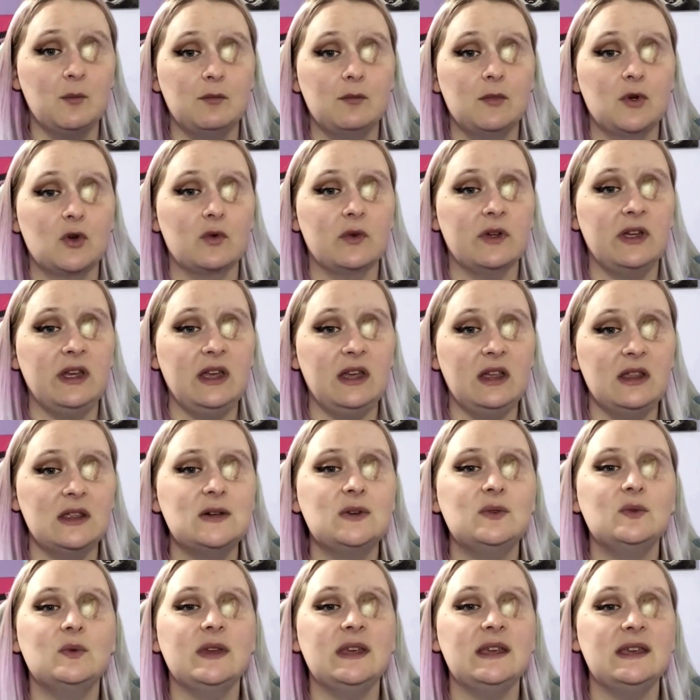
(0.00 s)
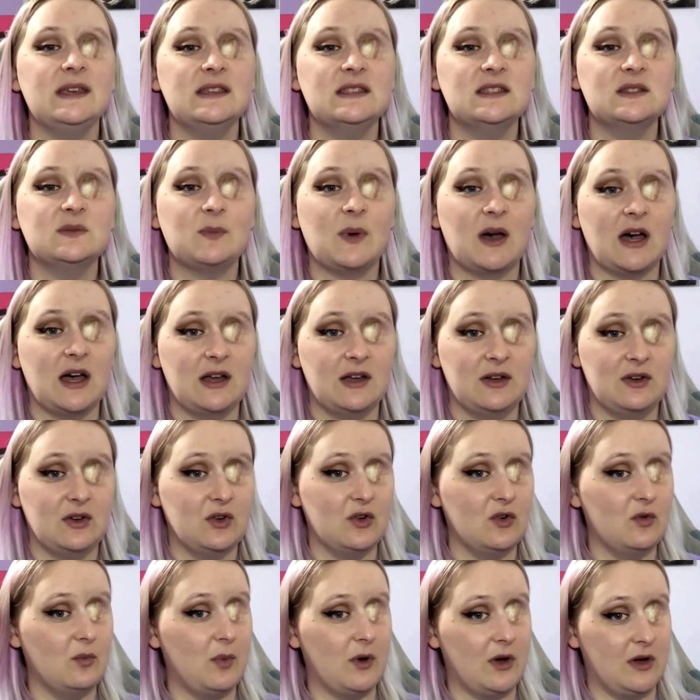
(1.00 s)
Marie Louise
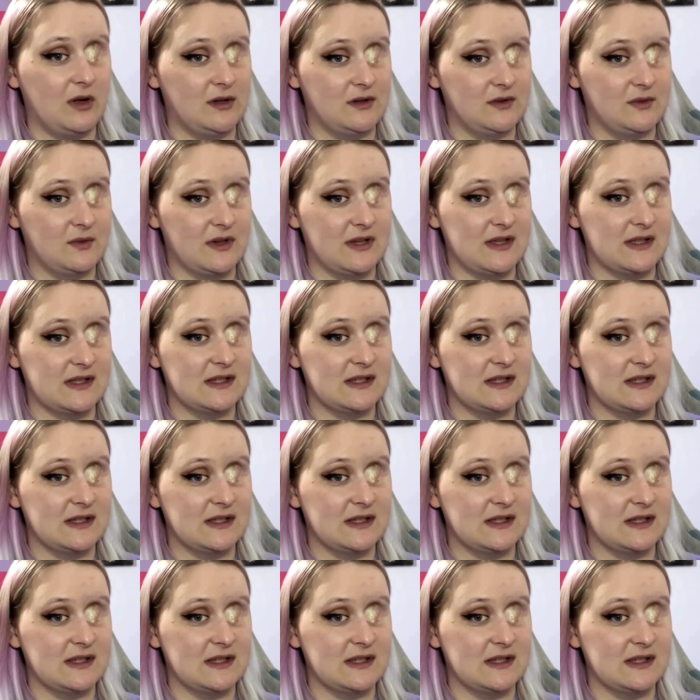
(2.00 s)
Bottineau Baldwin's